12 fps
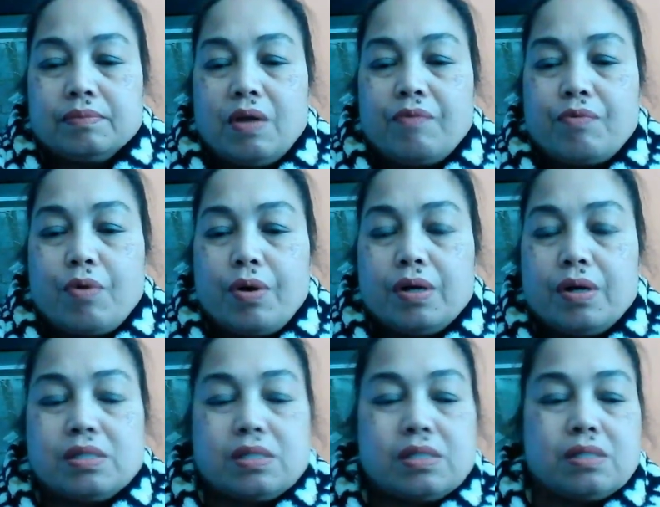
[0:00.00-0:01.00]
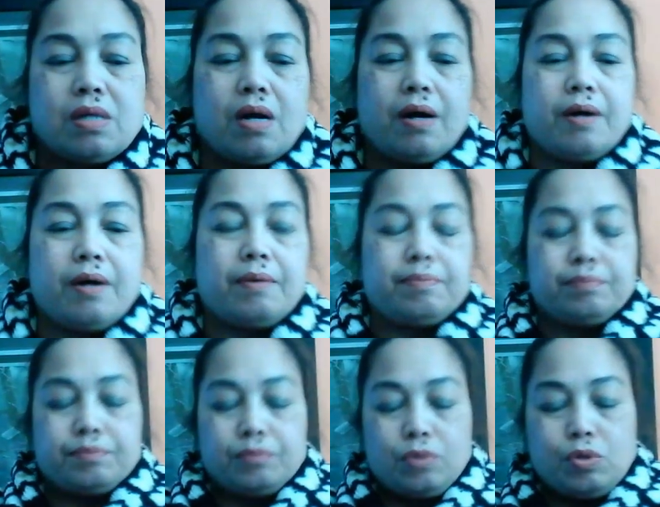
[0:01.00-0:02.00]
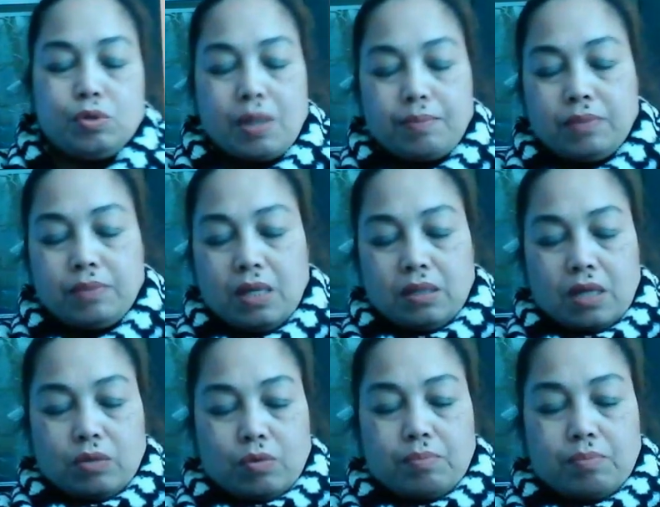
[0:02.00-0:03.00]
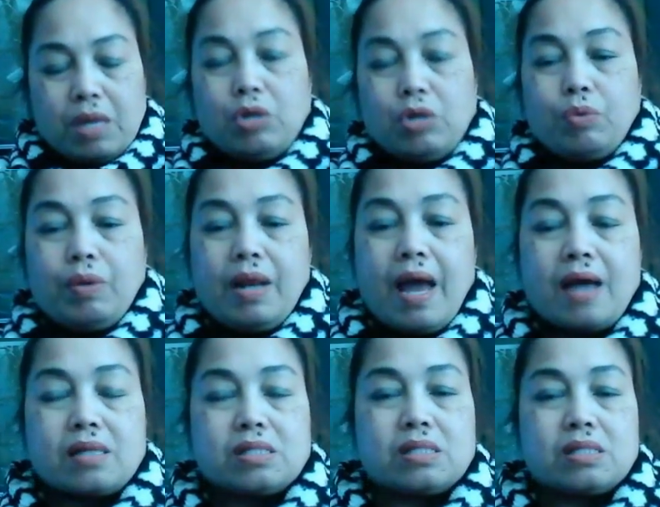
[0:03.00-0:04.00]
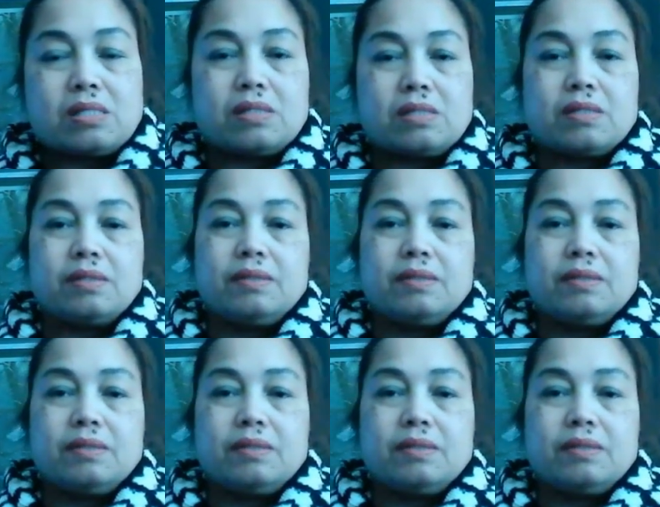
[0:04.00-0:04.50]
Of course, do something that will make you relax.